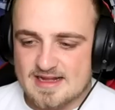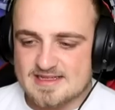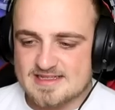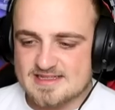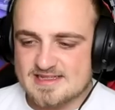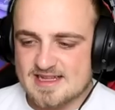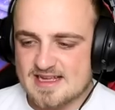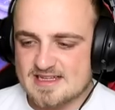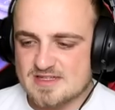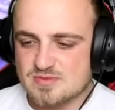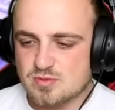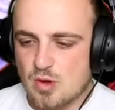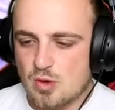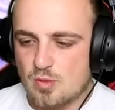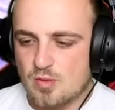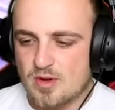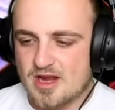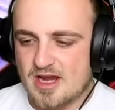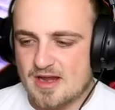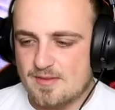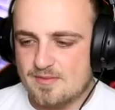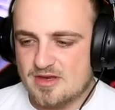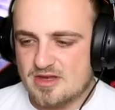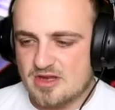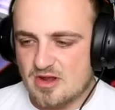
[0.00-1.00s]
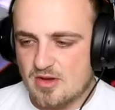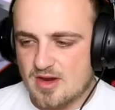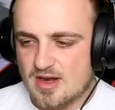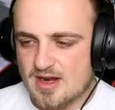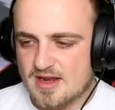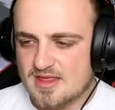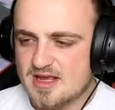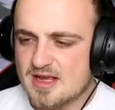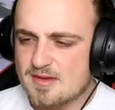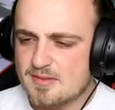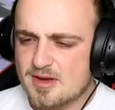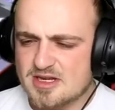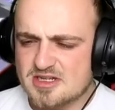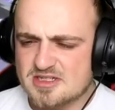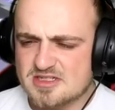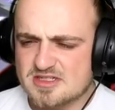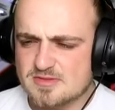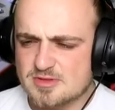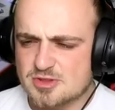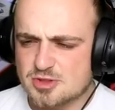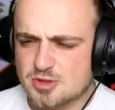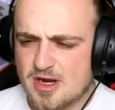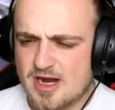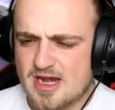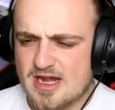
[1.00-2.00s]
that's that's what we're going to be doing. I think I might do
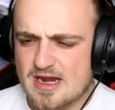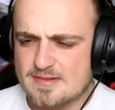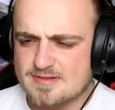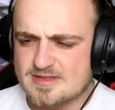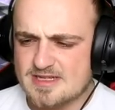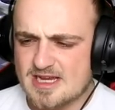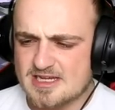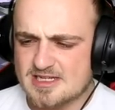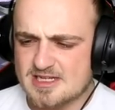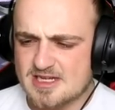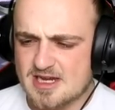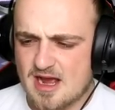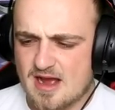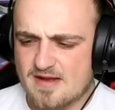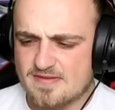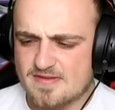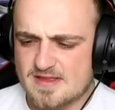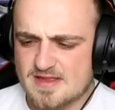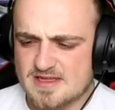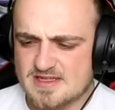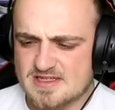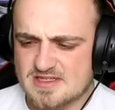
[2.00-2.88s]
some trade ups actually after